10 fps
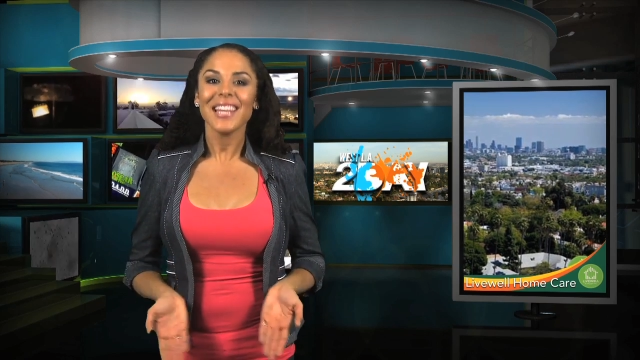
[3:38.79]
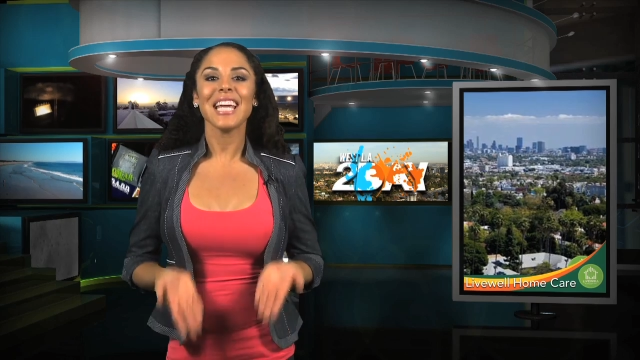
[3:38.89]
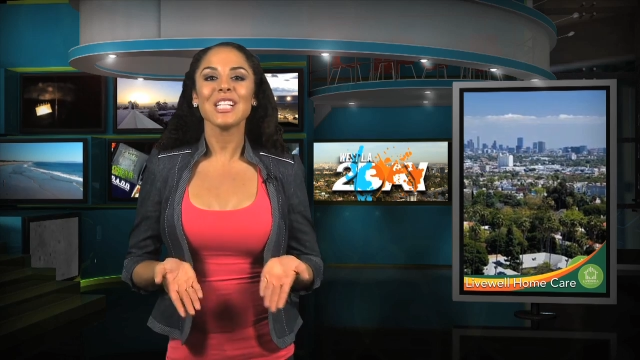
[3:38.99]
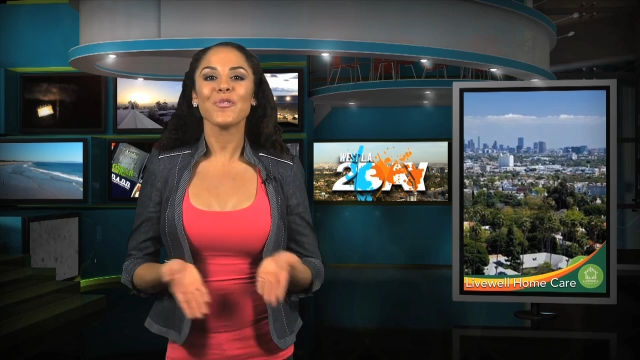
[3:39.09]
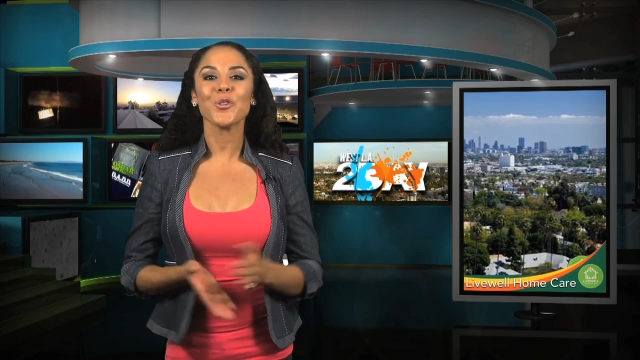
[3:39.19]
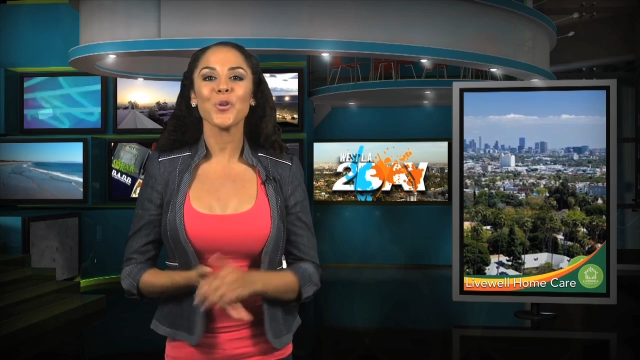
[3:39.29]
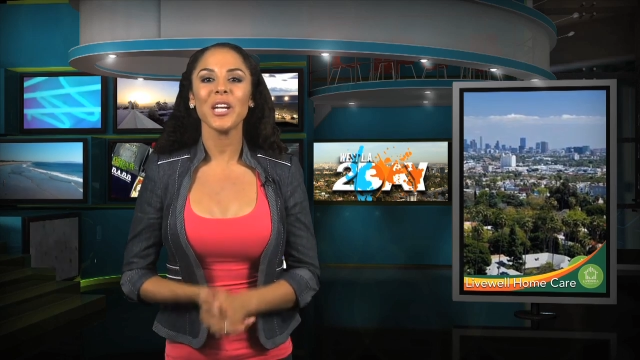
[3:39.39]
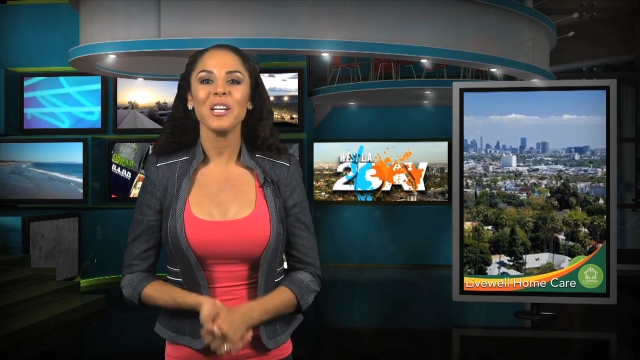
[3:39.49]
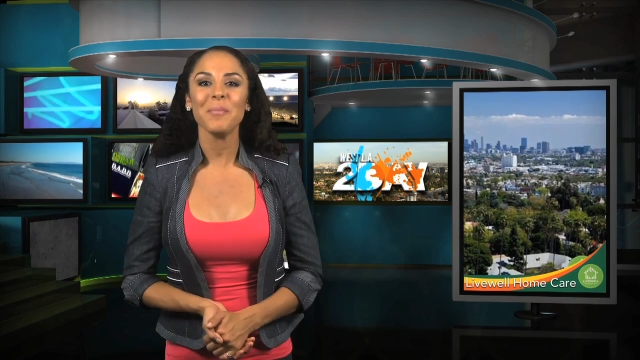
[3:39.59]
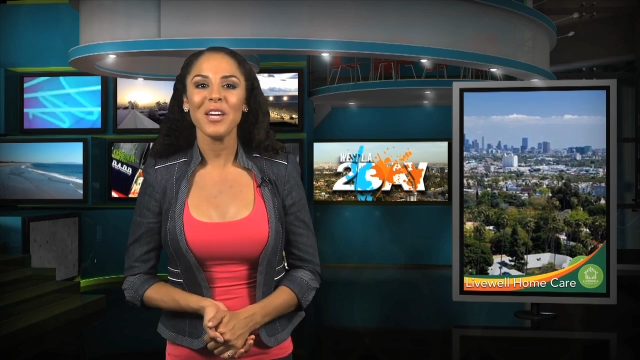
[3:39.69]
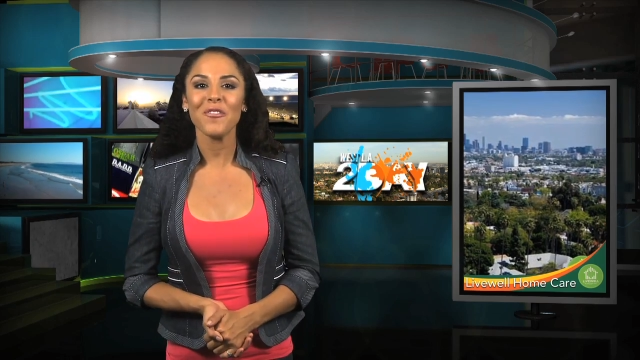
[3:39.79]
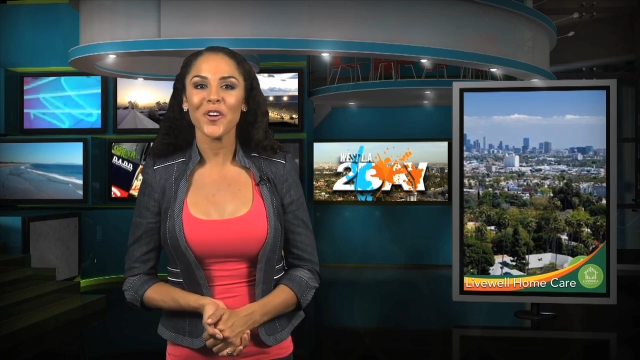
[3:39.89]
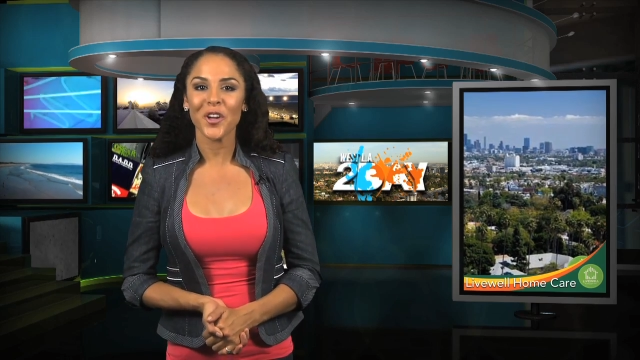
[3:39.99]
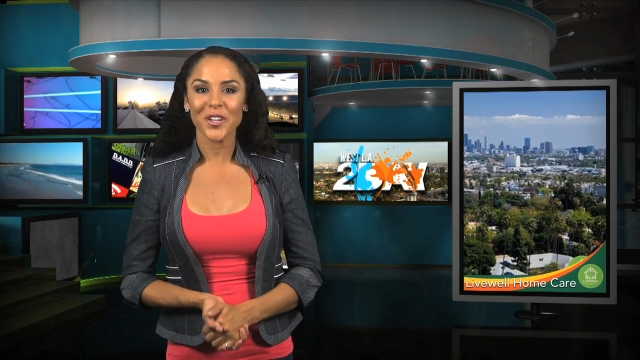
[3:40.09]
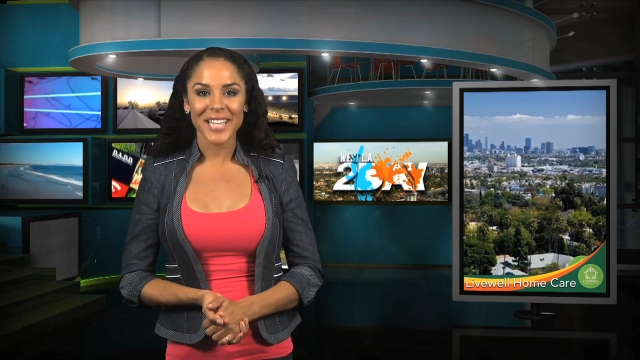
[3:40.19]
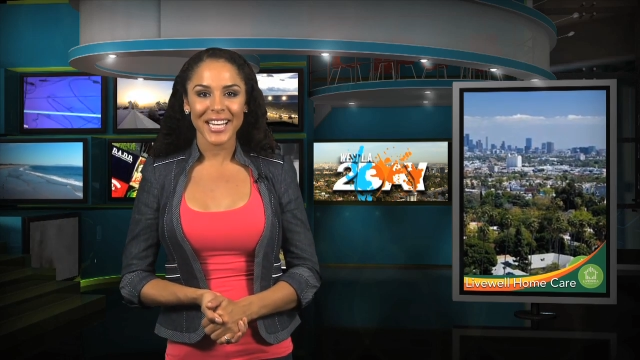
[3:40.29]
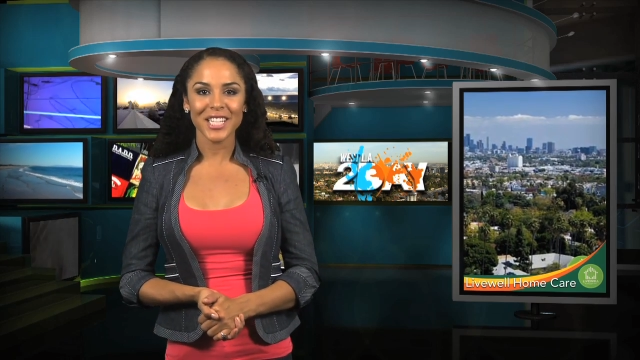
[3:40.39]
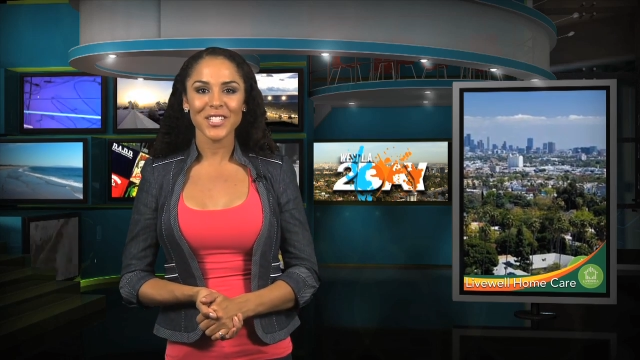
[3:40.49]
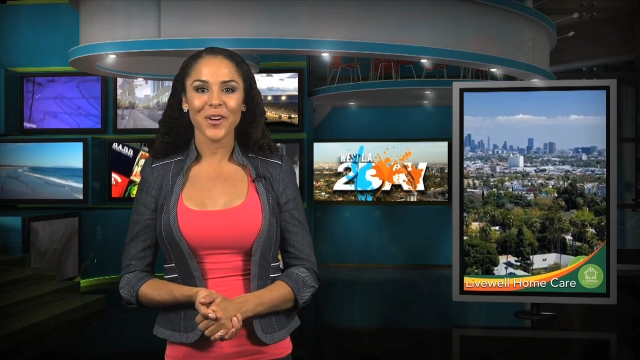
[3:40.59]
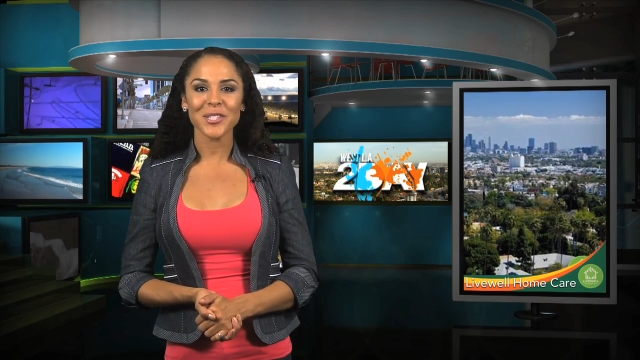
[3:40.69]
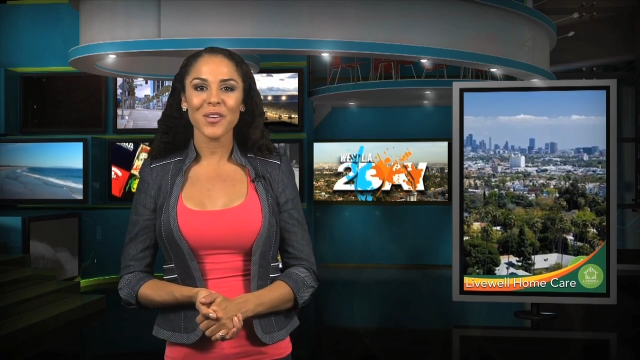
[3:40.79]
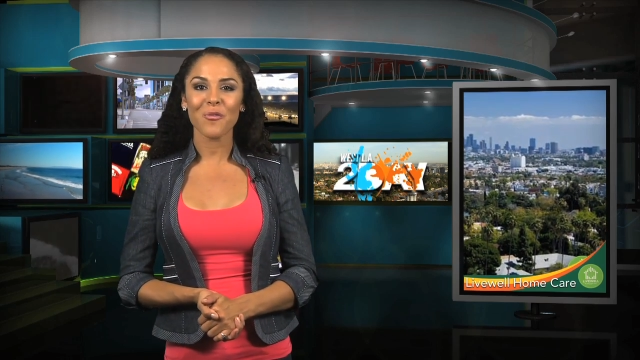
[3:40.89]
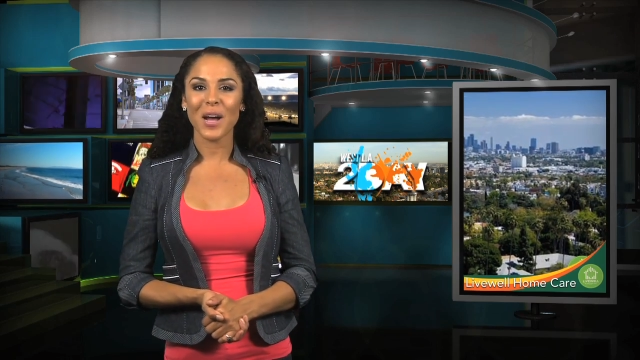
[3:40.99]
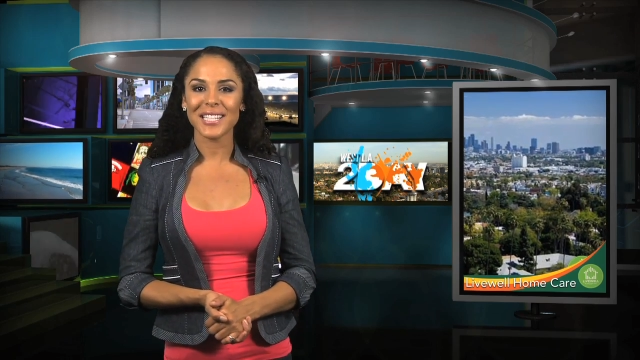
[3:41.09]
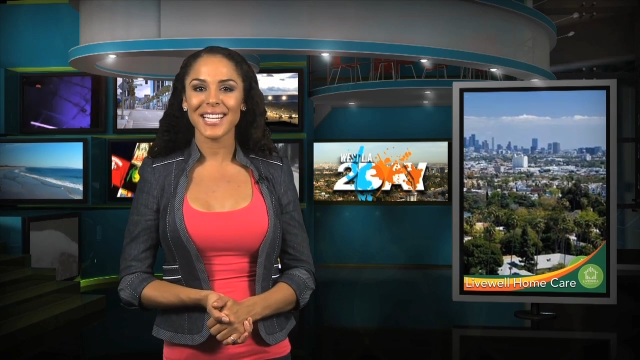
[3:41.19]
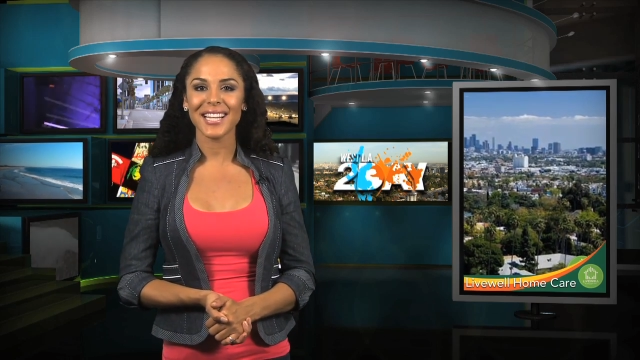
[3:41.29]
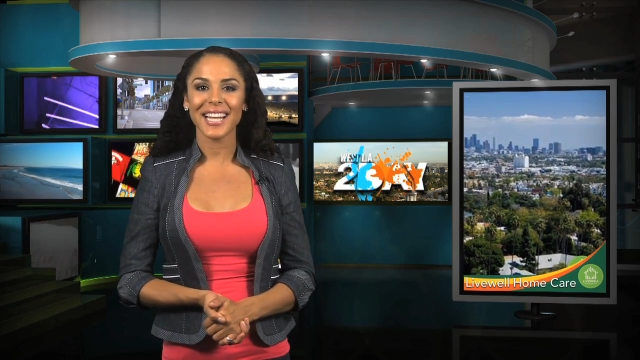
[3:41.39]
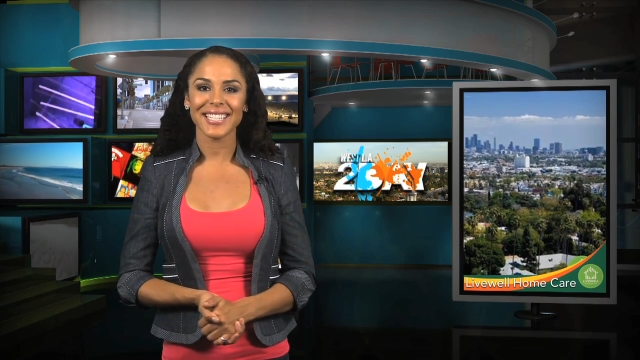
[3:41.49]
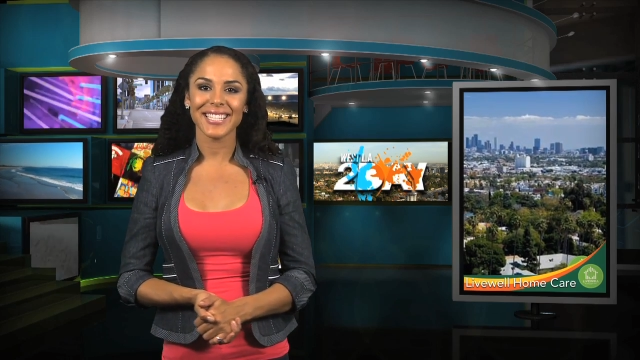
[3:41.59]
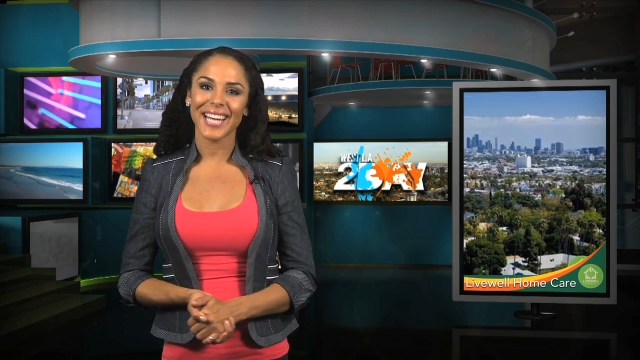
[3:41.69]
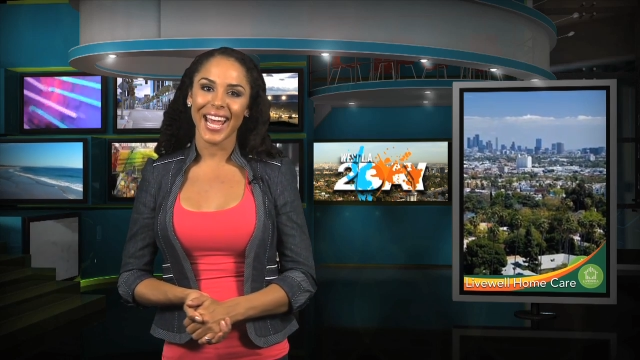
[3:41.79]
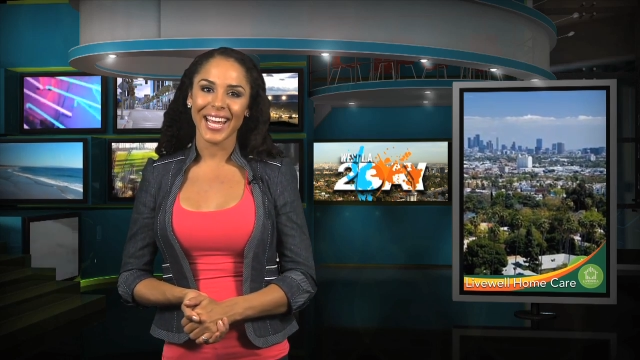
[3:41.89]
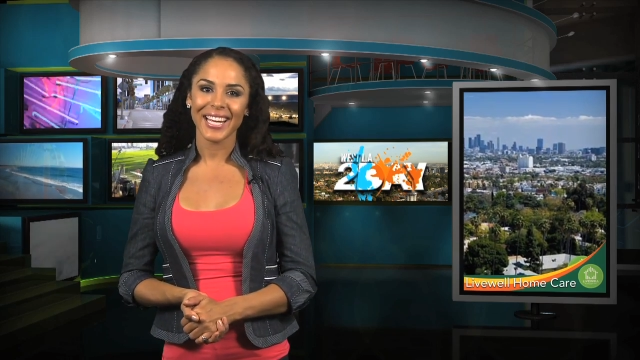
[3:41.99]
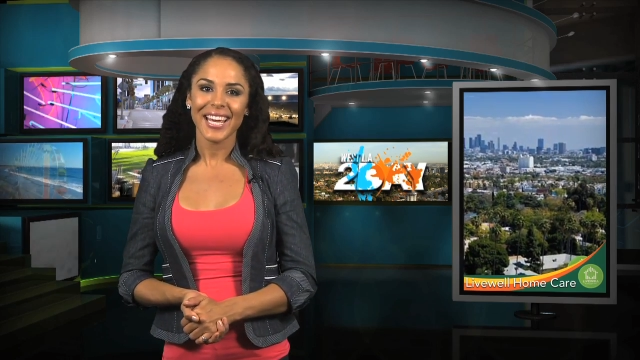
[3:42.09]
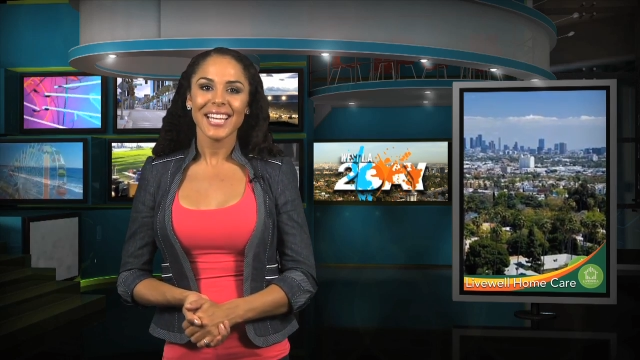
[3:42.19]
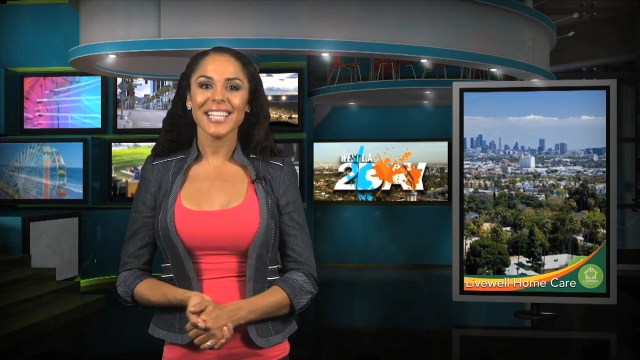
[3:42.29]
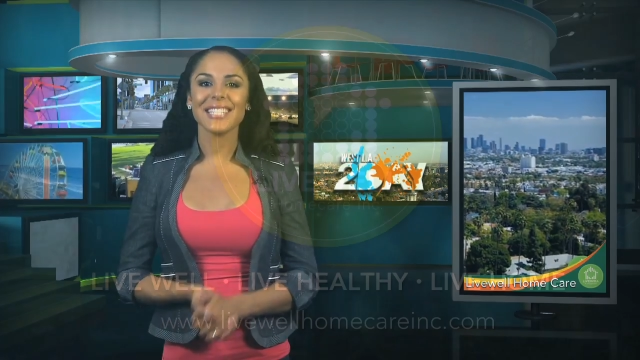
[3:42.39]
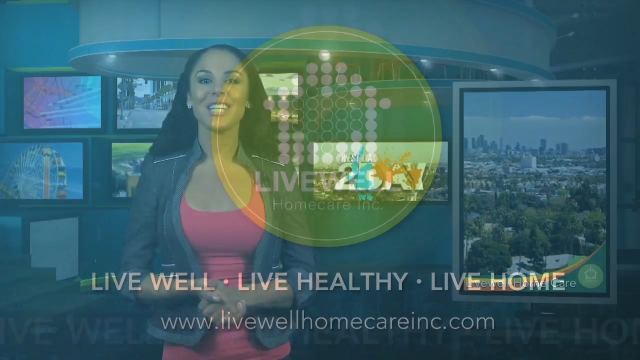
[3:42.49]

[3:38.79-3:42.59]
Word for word: Thanks for joining me for your daily dose of West LA 2Day. This